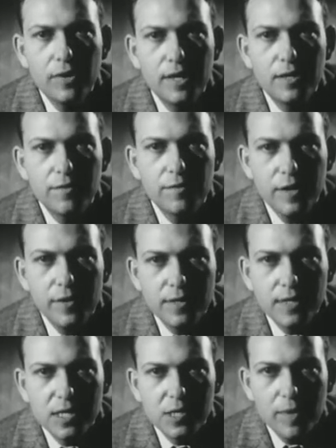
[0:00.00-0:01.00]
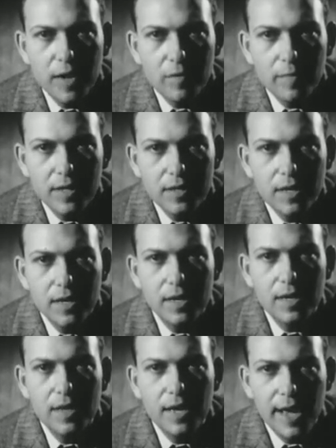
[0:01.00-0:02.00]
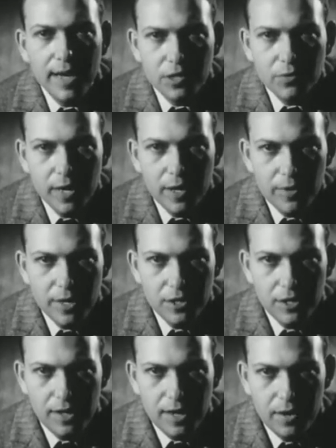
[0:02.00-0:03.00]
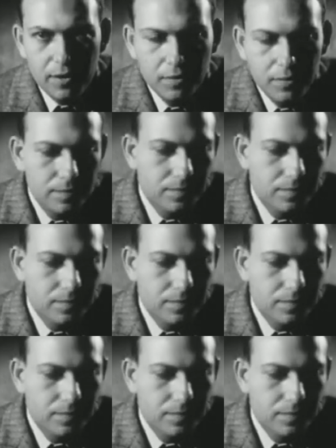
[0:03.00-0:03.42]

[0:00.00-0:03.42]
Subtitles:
do an interference experiment in the X-ray region now.